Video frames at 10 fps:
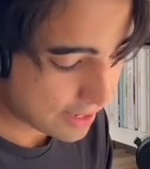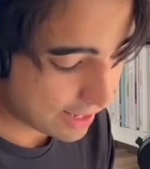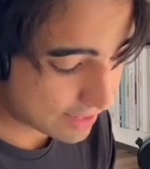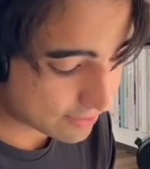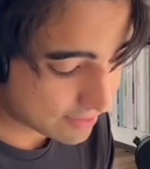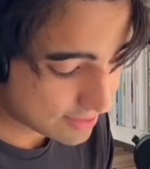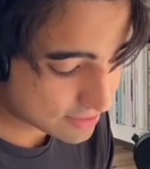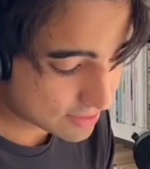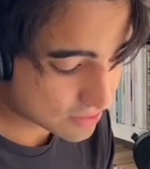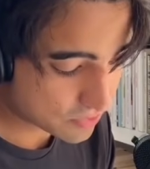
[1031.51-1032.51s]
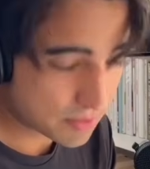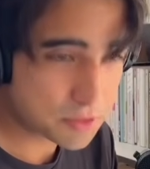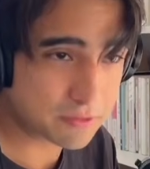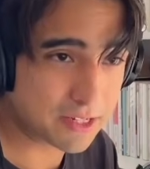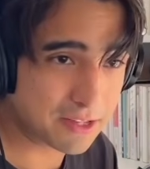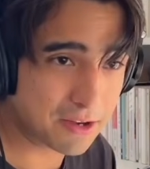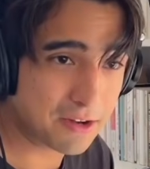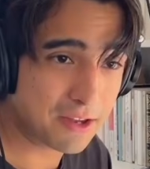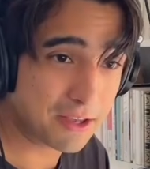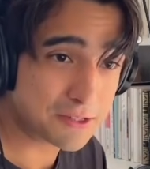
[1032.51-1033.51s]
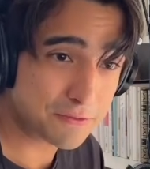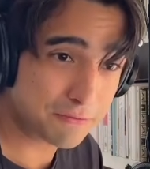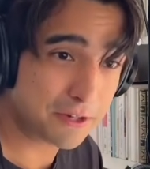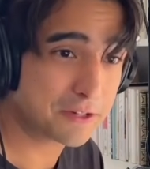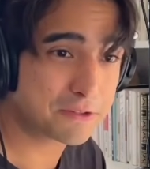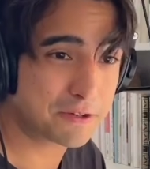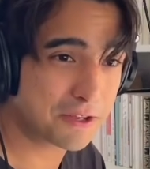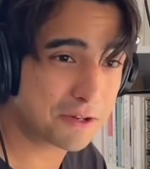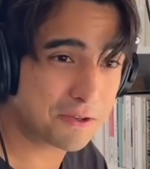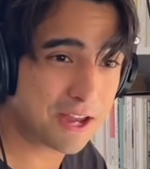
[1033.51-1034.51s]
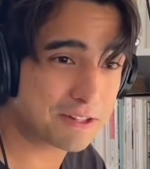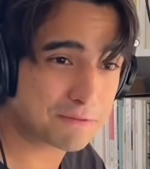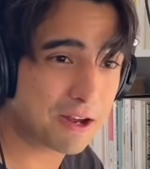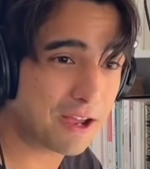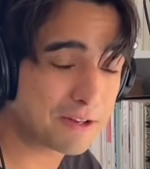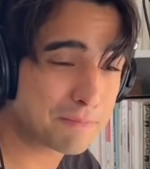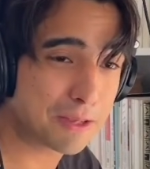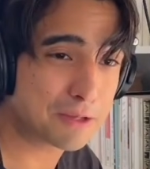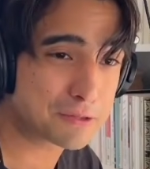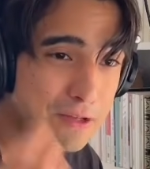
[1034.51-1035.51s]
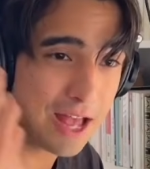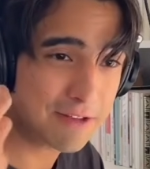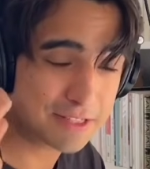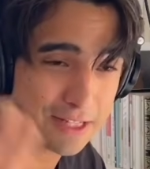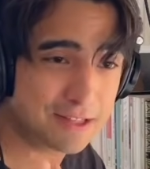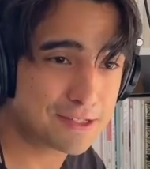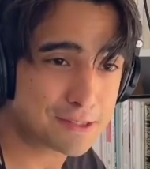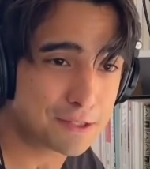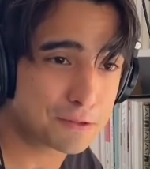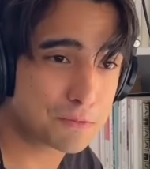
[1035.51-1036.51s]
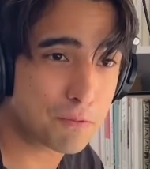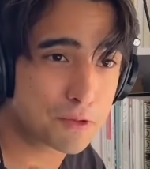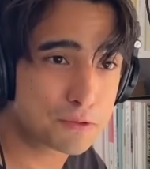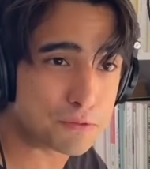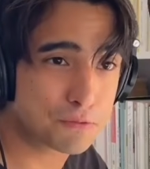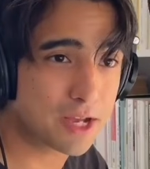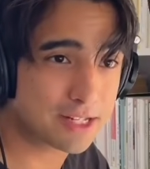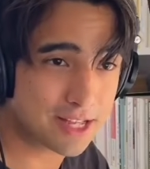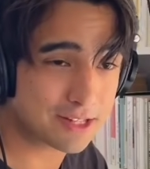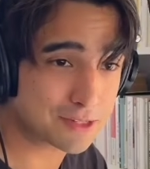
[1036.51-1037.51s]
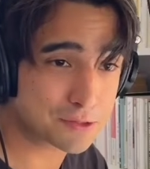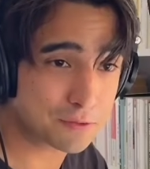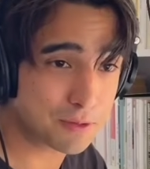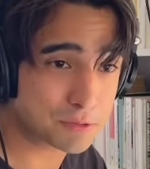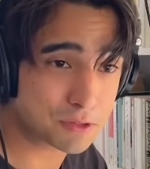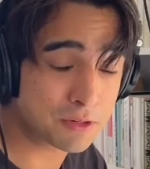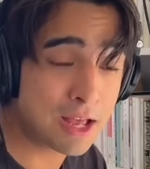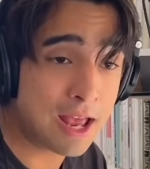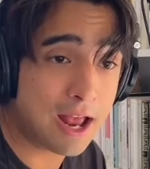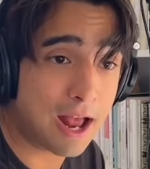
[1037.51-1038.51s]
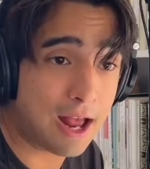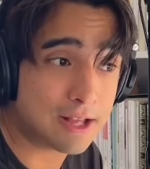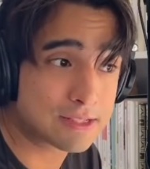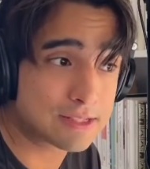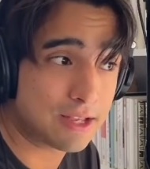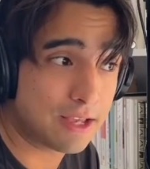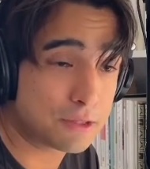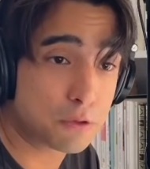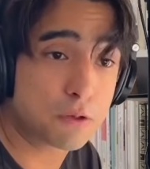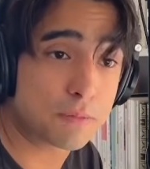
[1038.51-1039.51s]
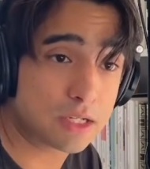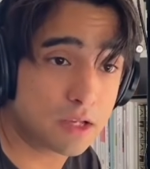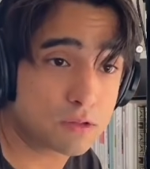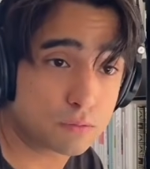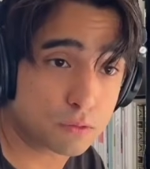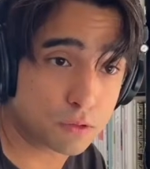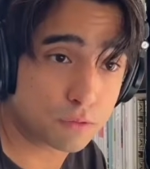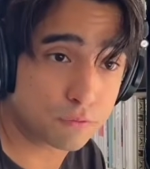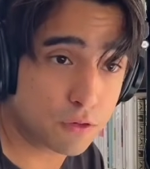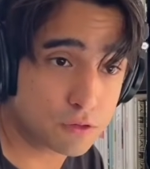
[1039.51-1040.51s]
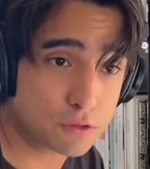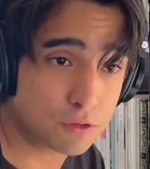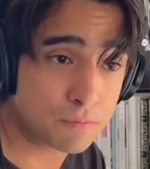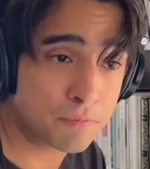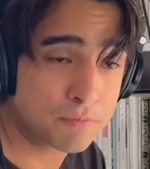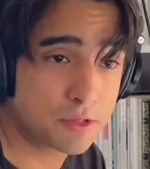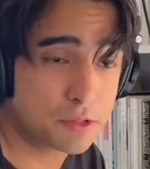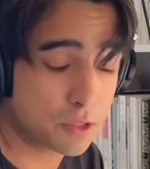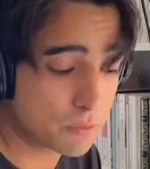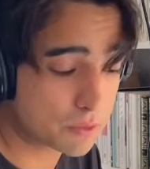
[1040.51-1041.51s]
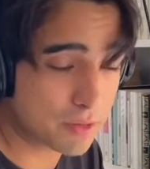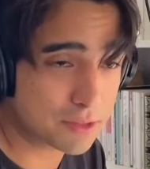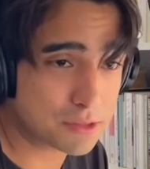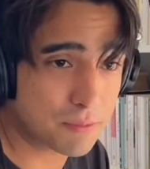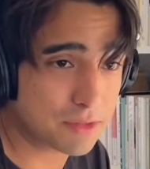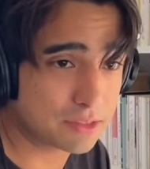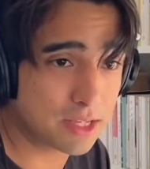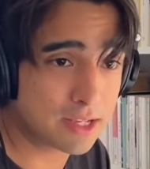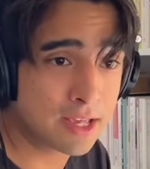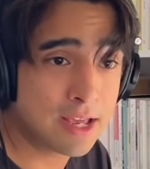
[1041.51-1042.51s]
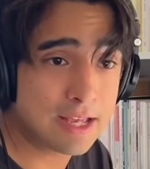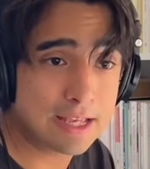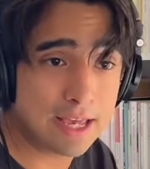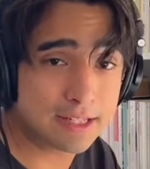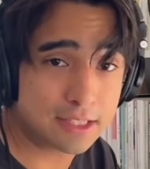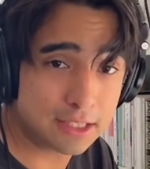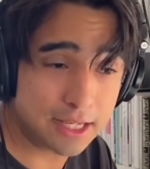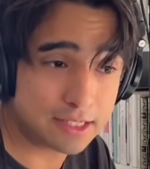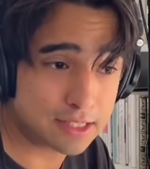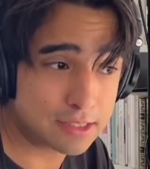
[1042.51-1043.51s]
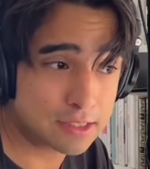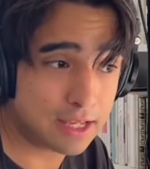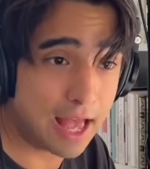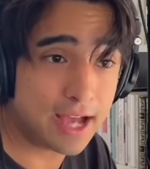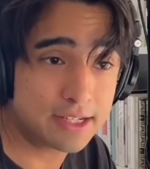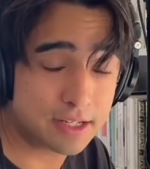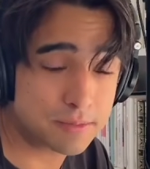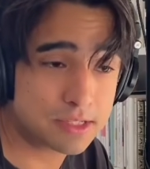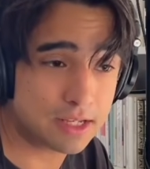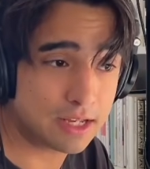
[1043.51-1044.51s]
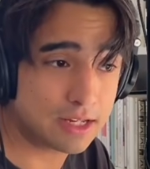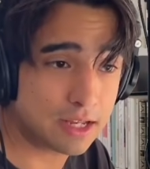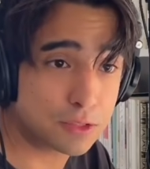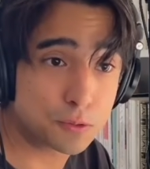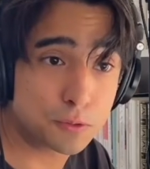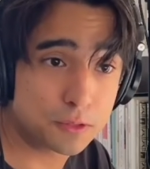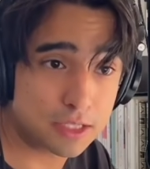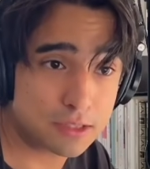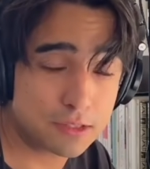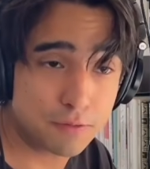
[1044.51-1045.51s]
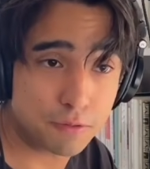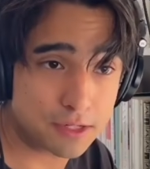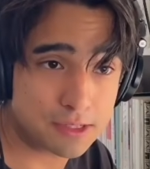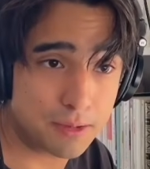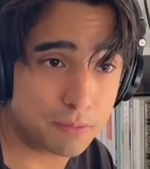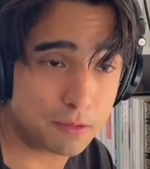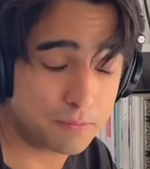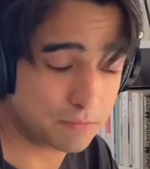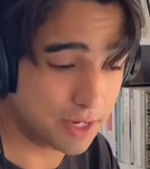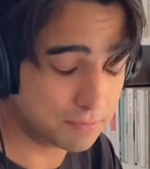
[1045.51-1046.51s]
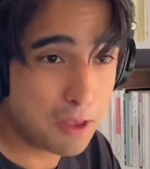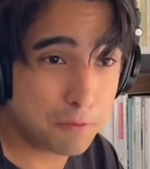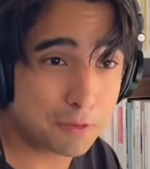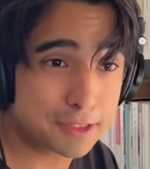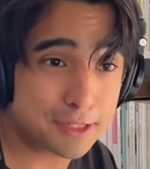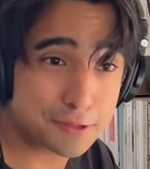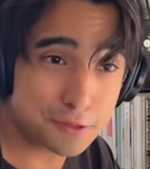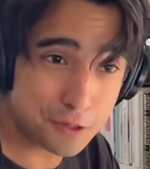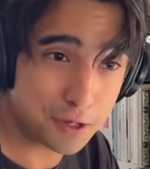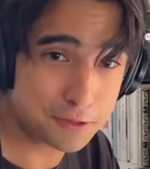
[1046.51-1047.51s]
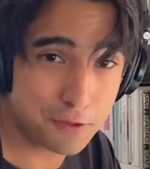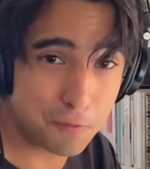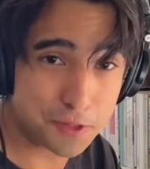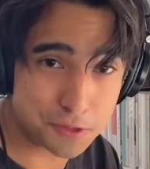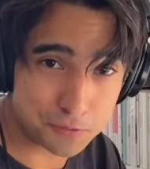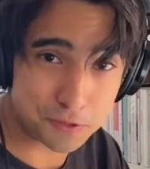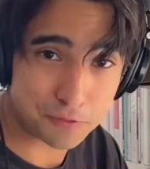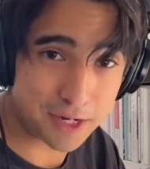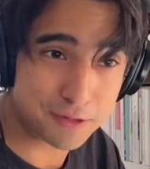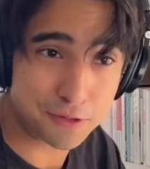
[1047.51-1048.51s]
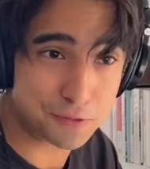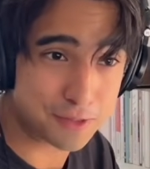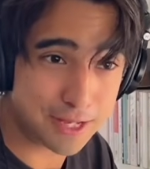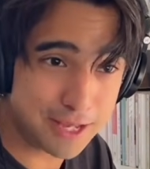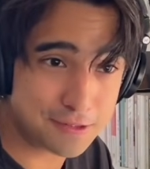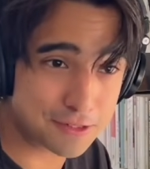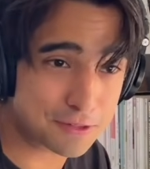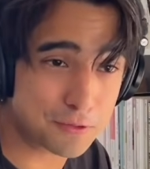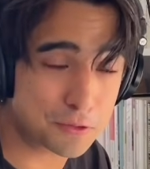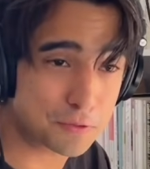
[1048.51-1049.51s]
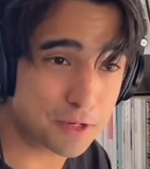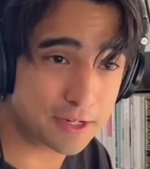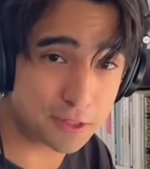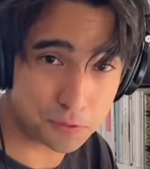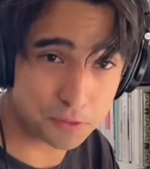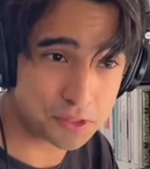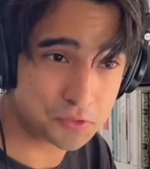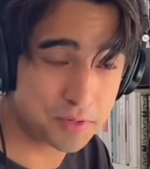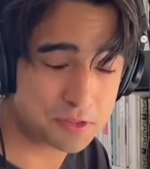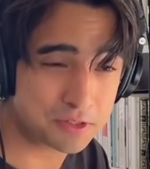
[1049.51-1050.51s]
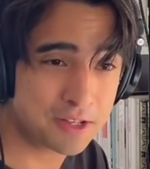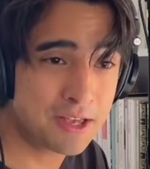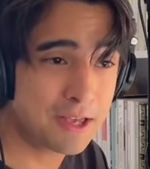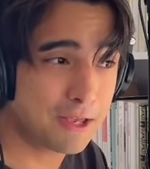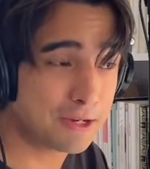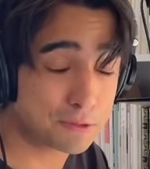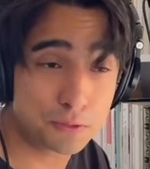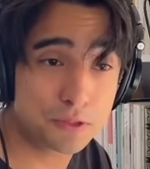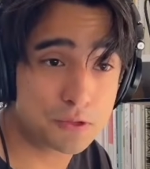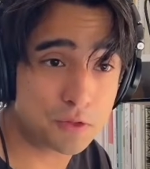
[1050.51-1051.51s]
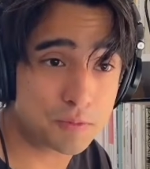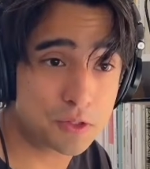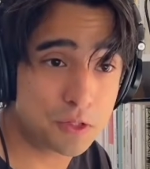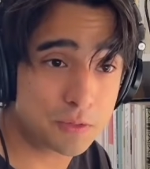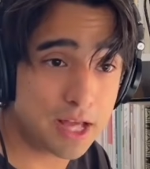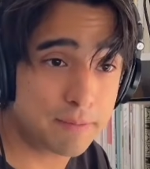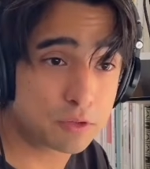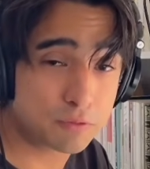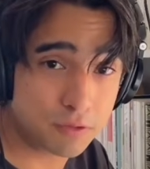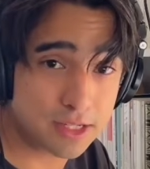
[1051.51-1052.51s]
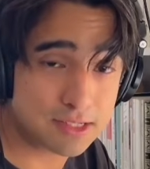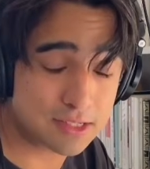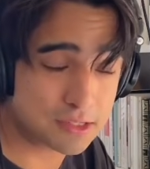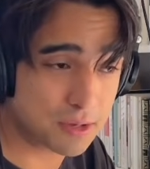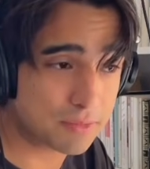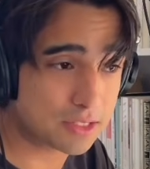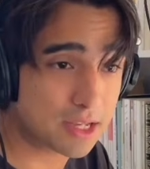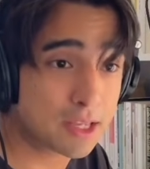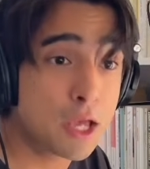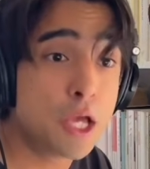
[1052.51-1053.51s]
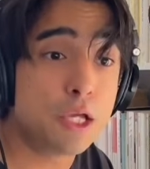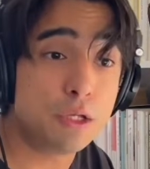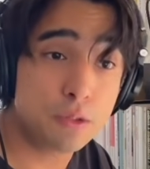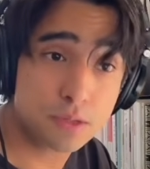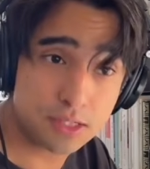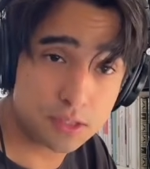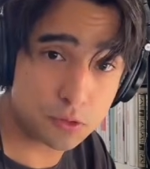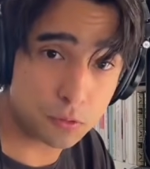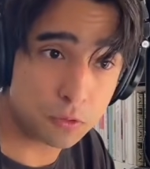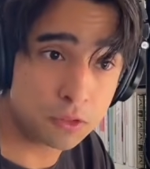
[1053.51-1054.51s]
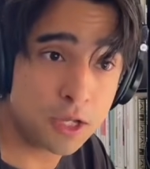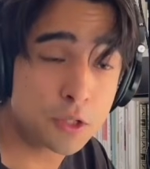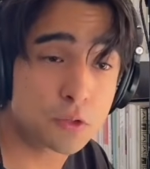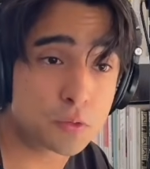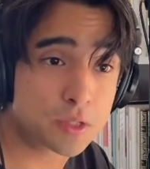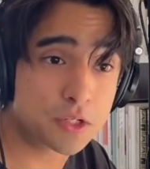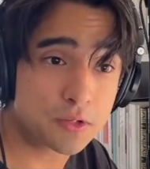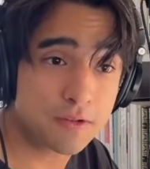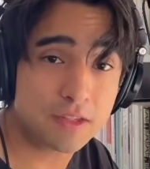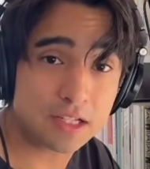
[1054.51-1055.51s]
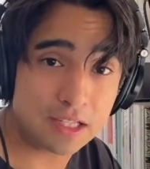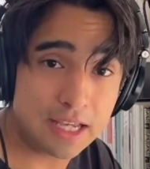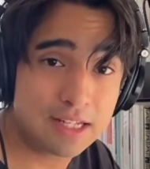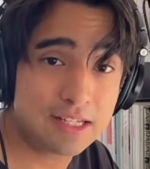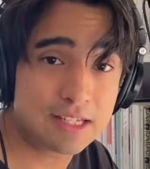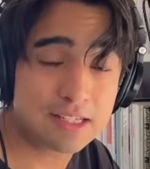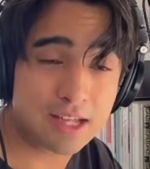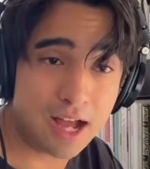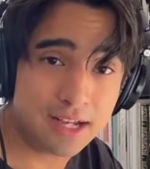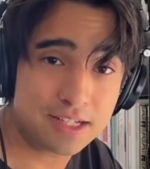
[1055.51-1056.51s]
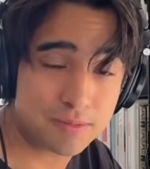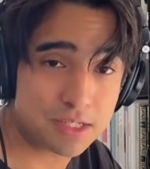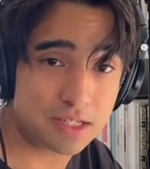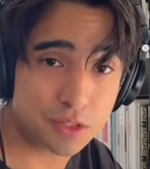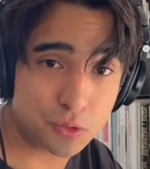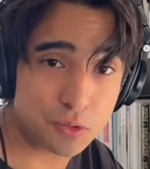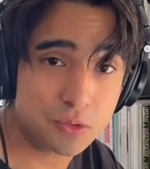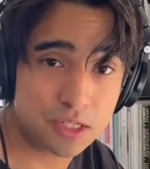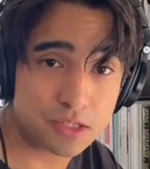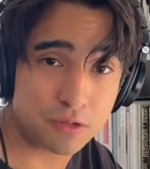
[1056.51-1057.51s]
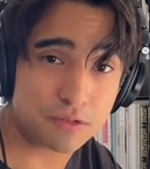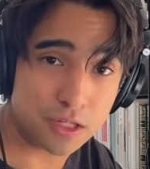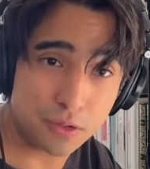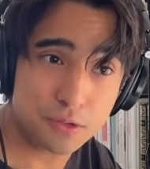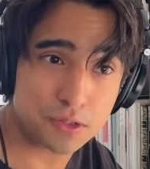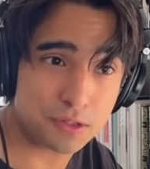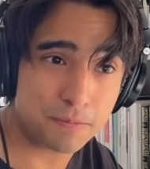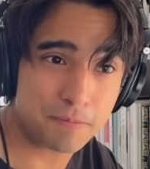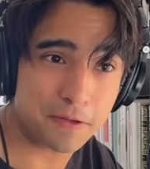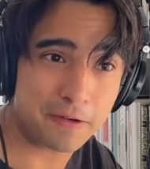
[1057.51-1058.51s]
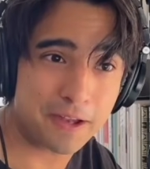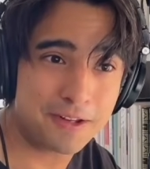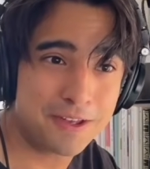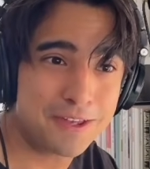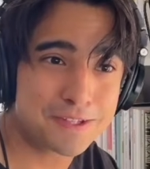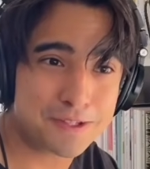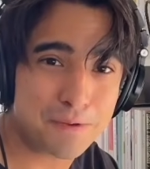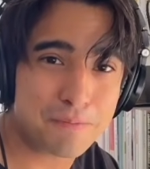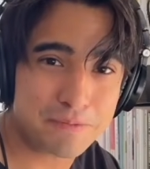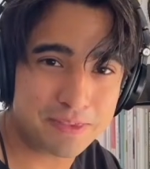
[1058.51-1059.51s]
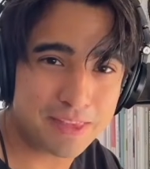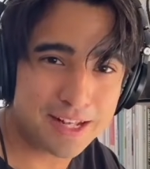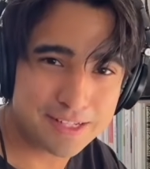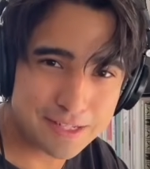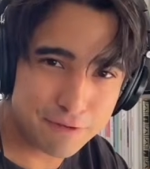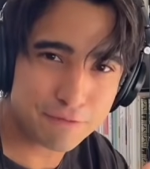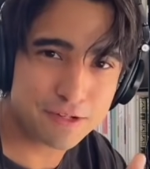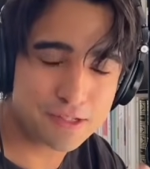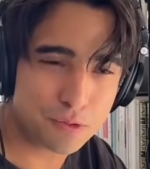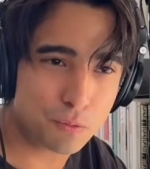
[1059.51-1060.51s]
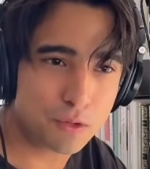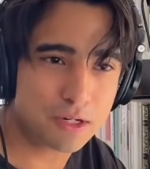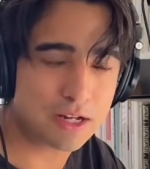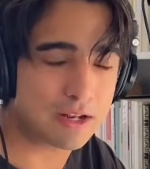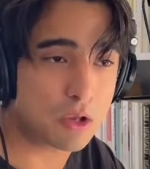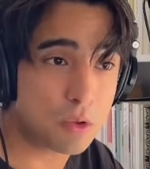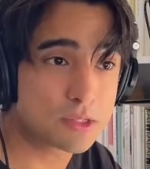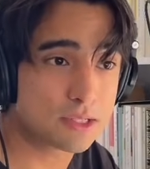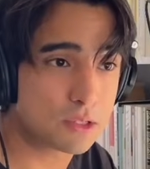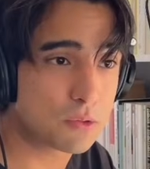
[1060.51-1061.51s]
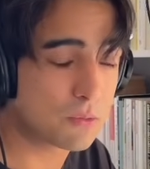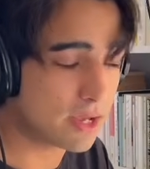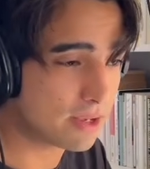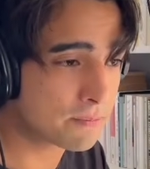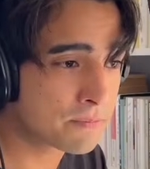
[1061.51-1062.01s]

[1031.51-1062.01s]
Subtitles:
And this description right here is very tricky to get it right, because you have a tendency to want to write that description as a documentation for your function. So you would write something like, get the latest items in a to-do list, for example, right? Well, that is not what you would write to an agent in a tool description. In a tool description, you would have to phrase it something like, use this tool to retrieve the latest items in the to-do list of the user, all right? So that difference in wording goes a long way.